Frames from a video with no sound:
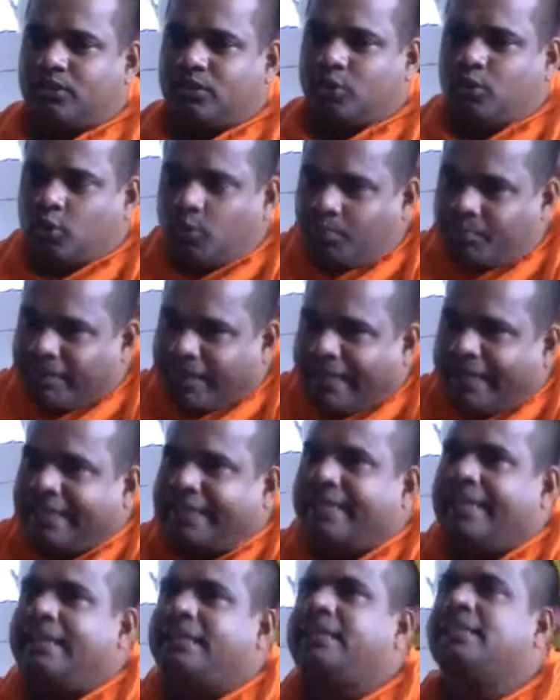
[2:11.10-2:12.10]
to
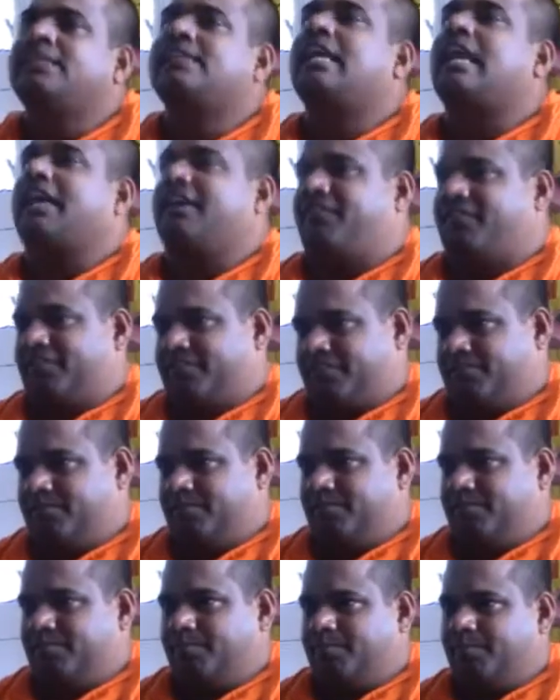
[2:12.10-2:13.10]
maintain this life,
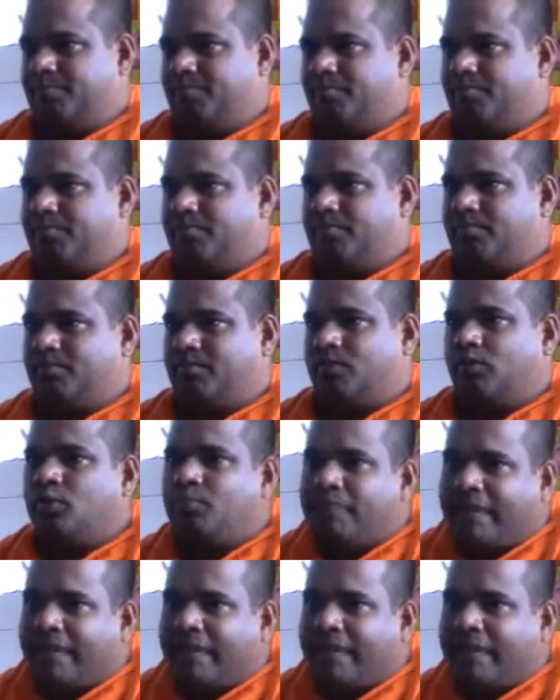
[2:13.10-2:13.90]
to